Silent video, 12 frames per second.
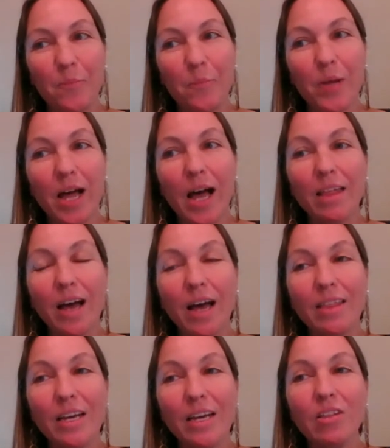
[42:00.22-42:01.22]
But
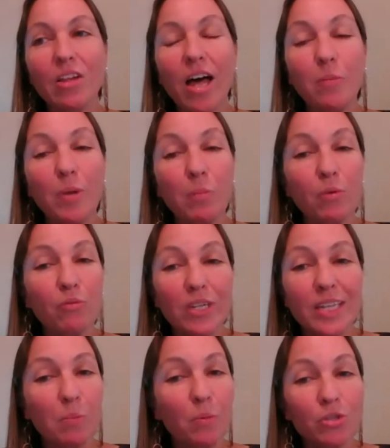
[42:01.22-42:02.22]
I think a lot of people, for
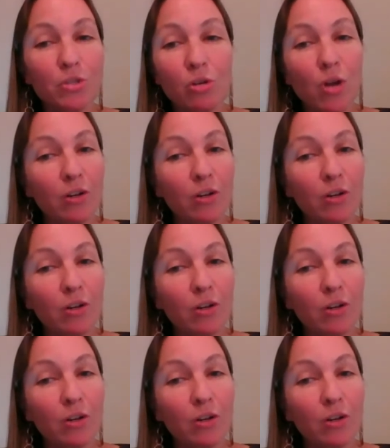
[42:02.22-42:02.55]
example, don't